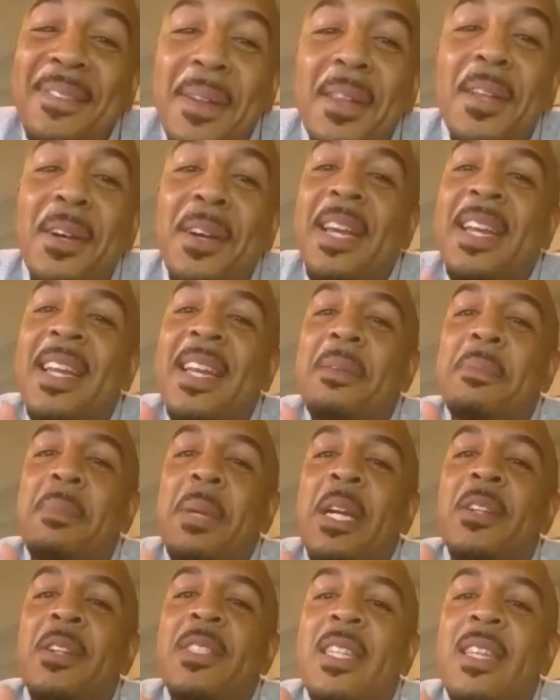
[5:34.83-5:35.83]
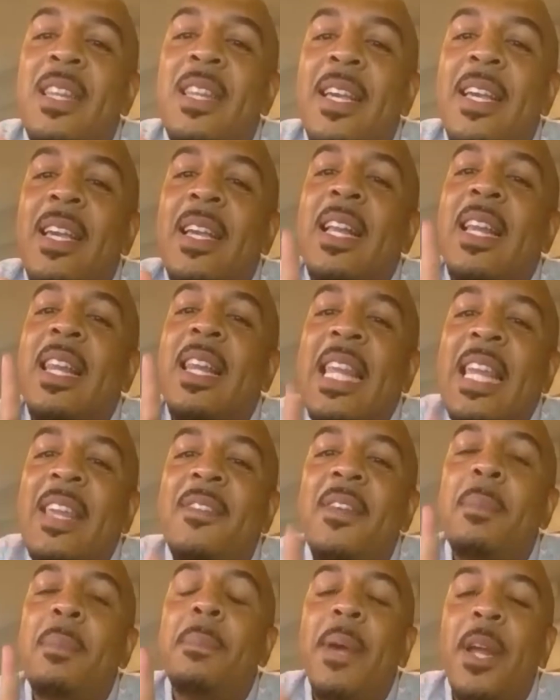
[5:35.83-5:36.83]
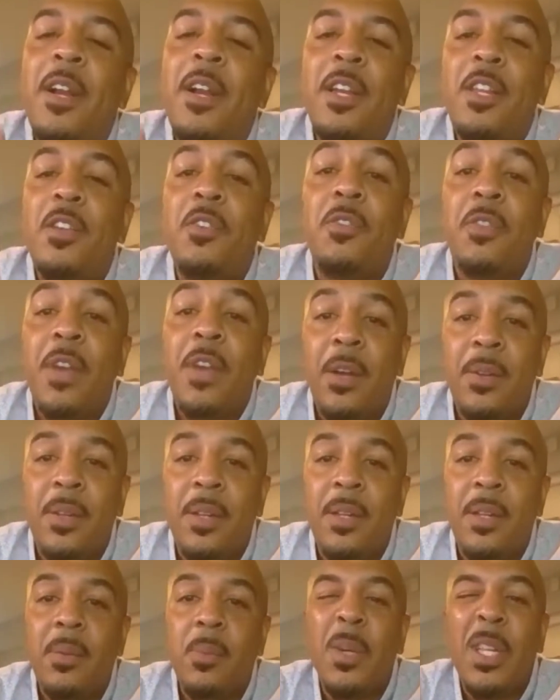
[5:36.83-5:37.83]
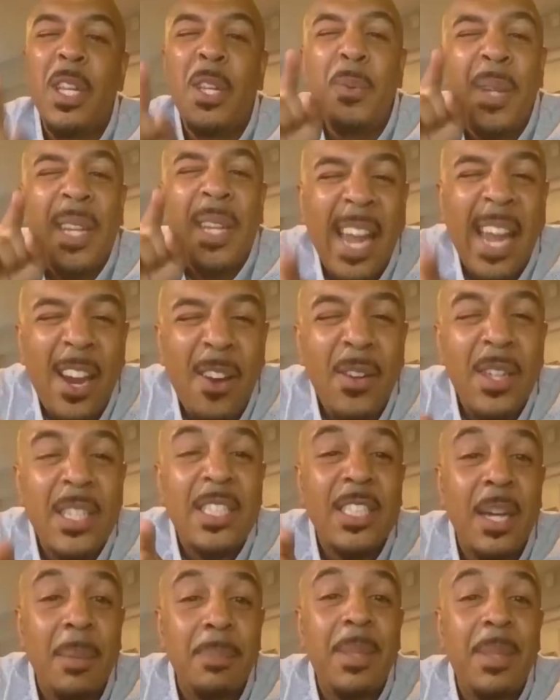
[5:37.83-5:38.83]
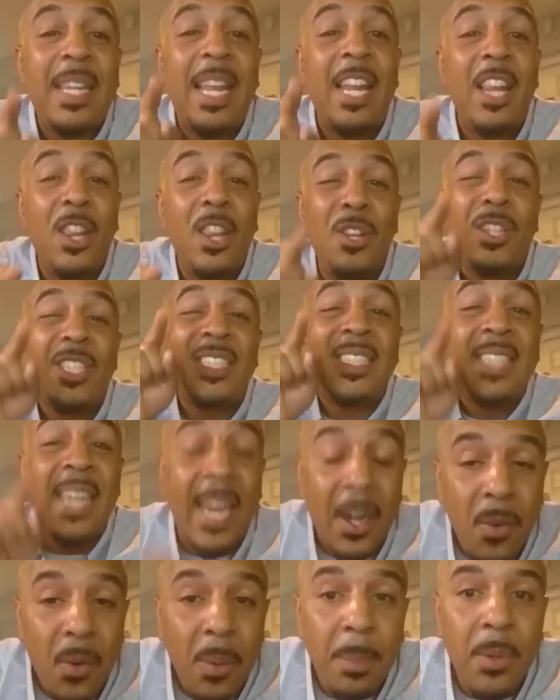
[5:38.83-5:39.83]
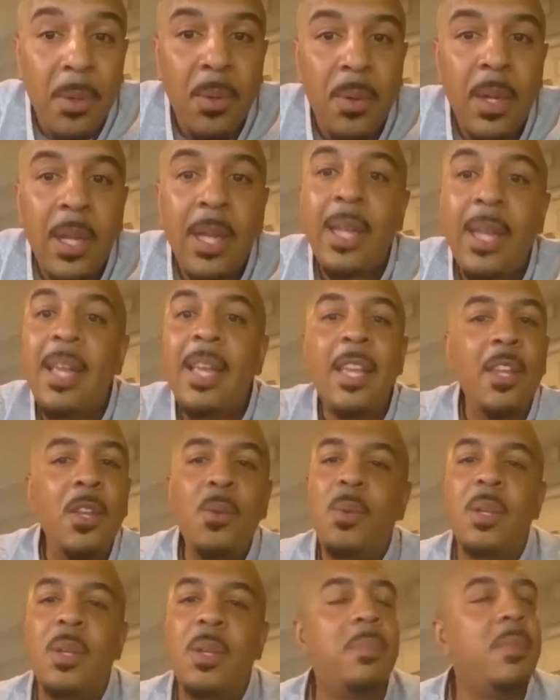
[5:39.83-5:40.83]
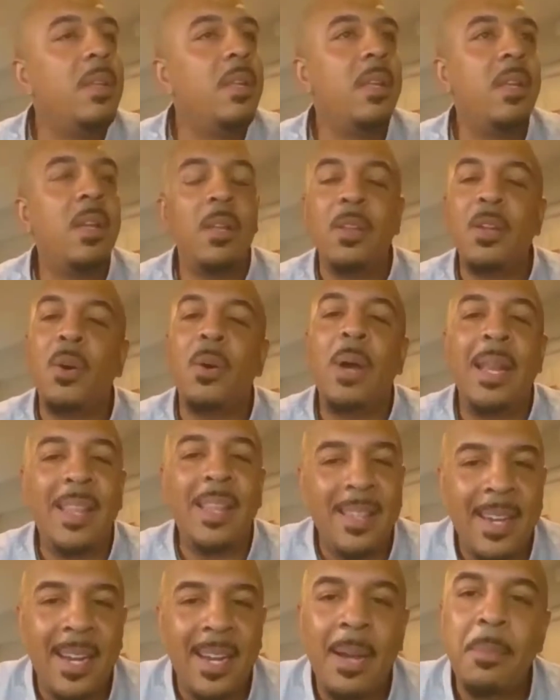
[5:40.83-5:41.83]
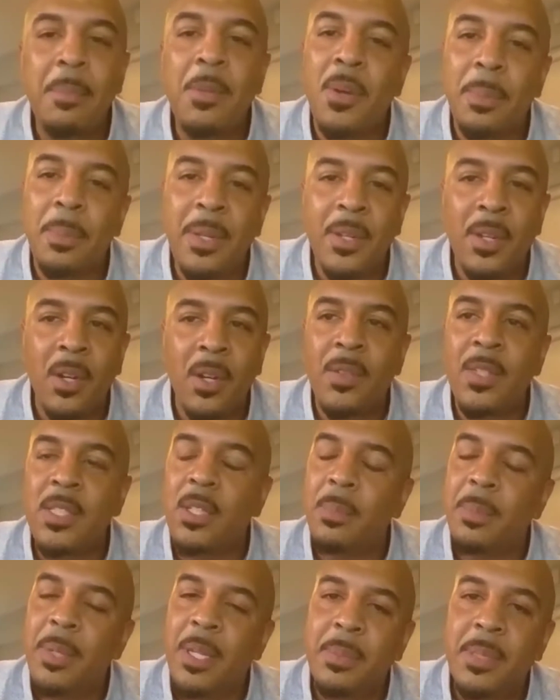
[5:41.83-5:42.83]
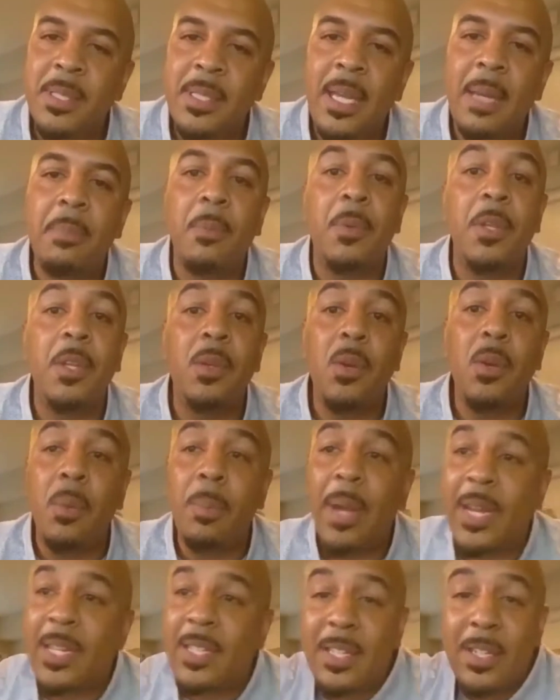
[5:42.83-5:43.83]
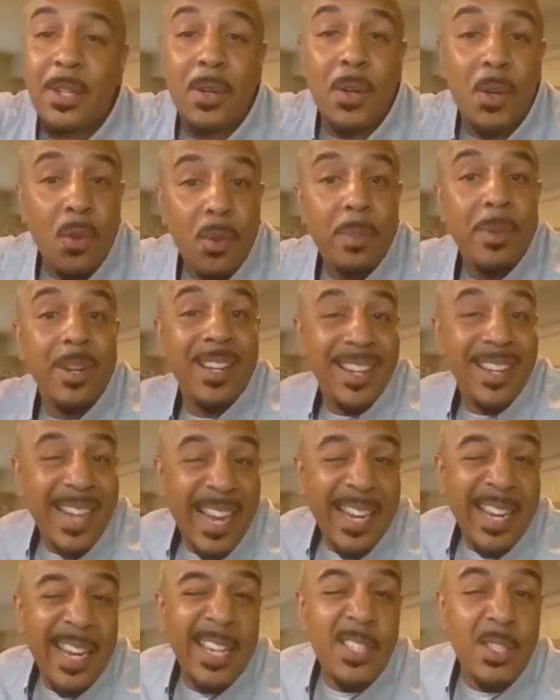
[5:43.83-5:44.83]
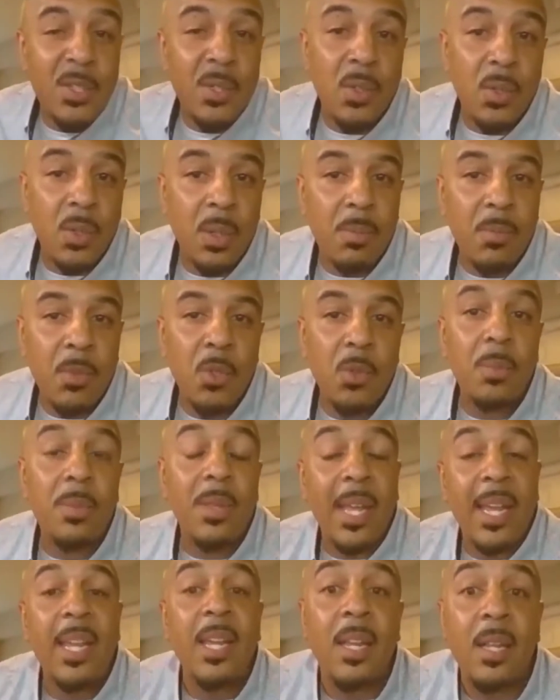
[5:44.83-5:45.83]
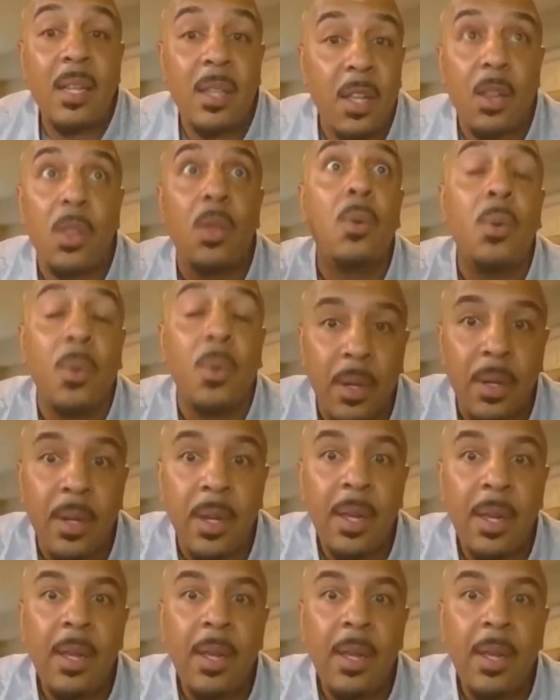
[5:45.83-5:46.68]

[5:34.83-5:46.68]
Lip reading: it. Look, and here's the thing: leave it better than you found it. When you inherit something that looks terrible, you can, at the time you're gonna be nervous, gonna be upset. But when you go back to your home, and in that case, your dorm room, thank the Lord,